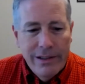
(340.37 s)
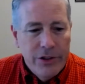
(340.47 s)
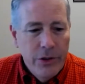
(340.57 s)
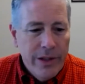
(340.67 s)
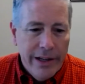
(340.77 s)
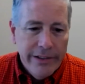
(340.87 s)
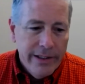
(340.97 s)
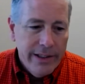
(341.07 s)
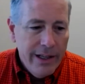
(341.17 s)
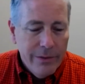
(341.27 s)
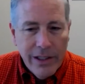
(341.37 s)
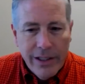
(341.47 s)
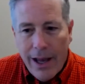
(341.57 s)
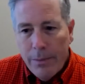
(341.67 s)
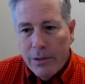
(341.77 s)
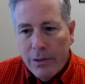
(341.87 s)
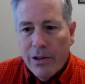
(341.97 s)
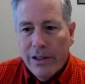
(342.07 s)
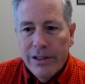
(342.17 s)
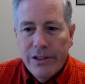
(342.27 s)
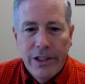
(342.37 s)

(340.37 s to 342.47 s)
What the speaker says: 2008, when the capital markets,